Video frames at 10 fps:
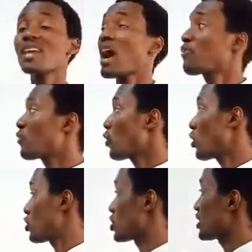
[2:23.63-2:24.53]
our
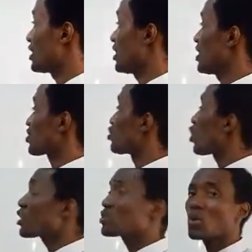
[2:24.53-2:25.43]
focus is
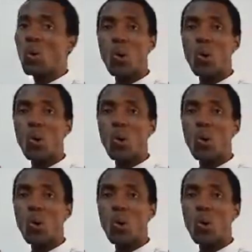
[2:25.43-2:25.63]
not